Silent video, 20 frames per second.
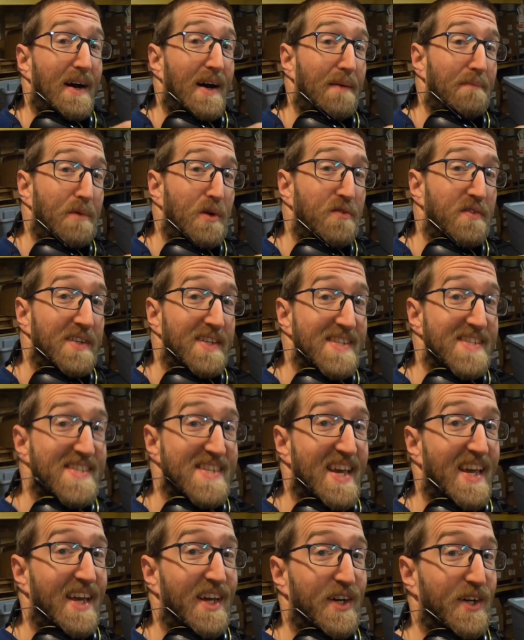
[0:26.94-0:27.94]
I'm moving the
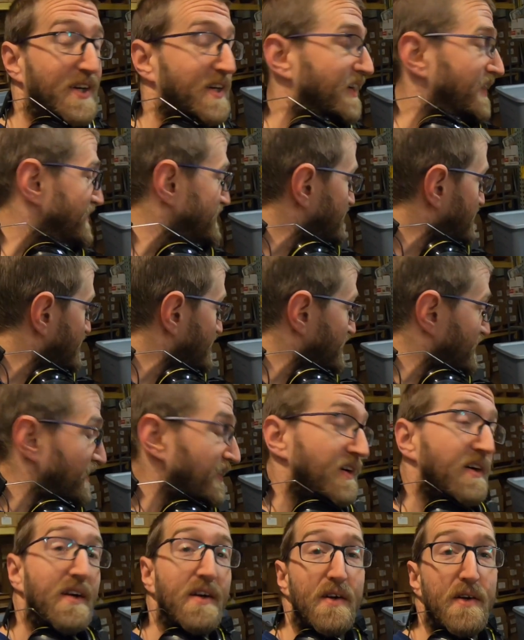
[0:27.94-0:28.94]
scanner
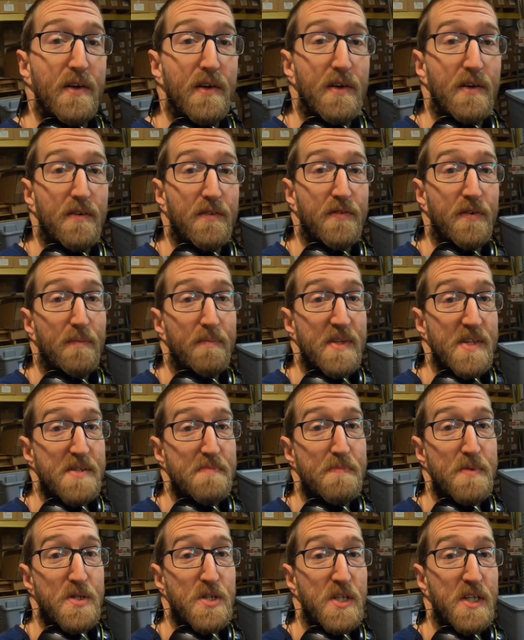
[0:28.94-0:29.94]
from
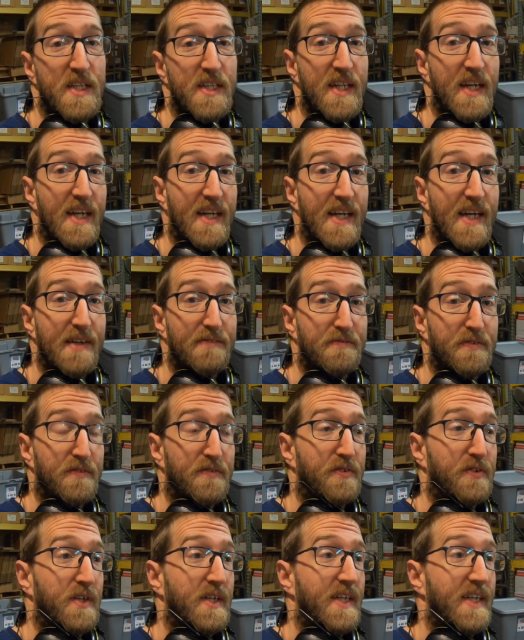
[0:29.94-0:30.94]
this machine that I got for
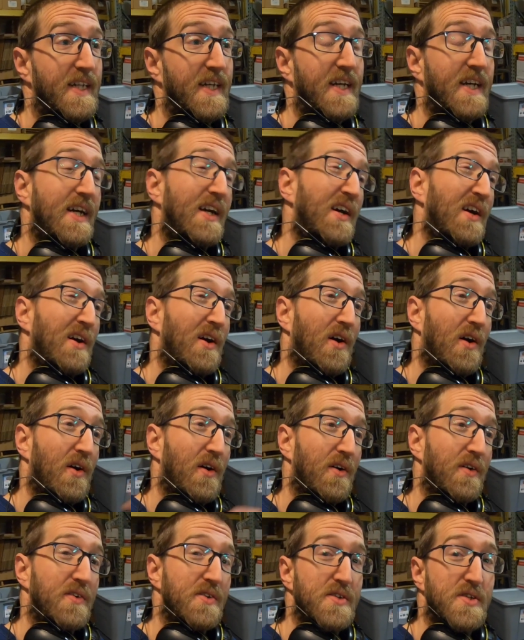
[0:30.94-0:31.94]
free
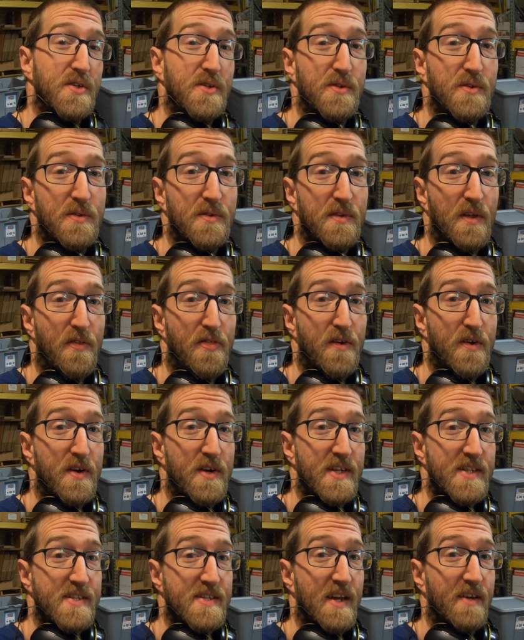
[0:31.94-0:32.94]
onto the
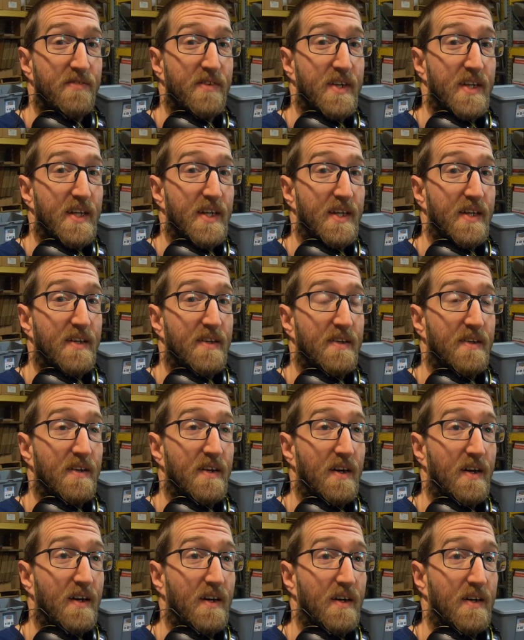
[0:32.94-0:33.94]
3070,
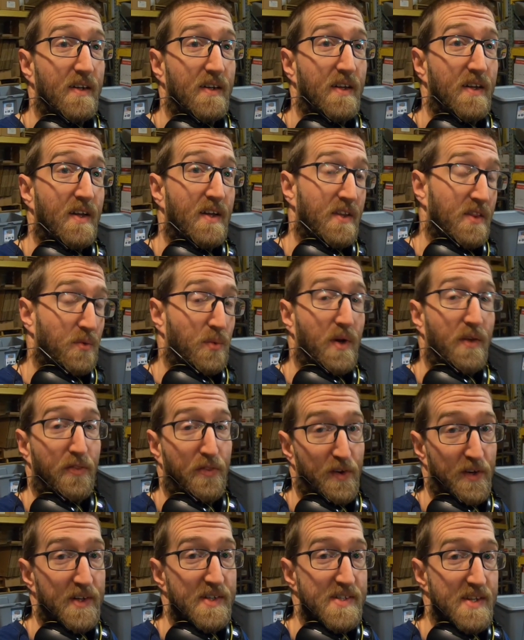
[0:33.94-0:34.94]
the
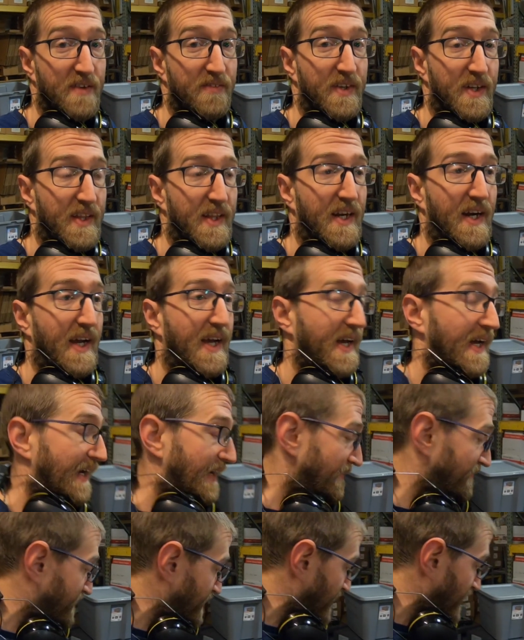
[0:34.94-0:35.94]
3070 that I
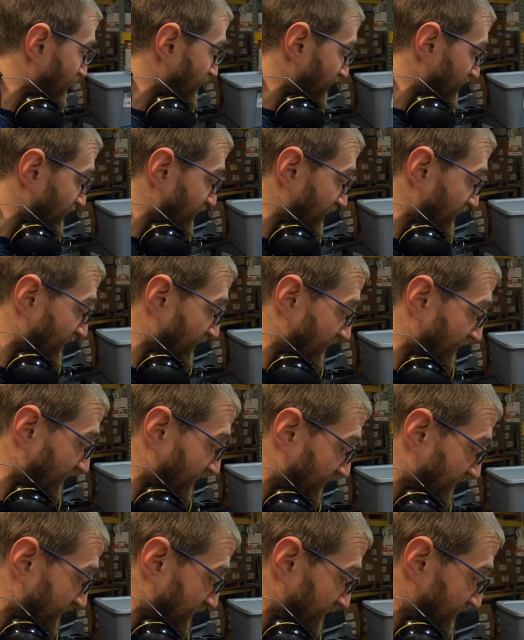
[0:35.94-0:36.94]
have. And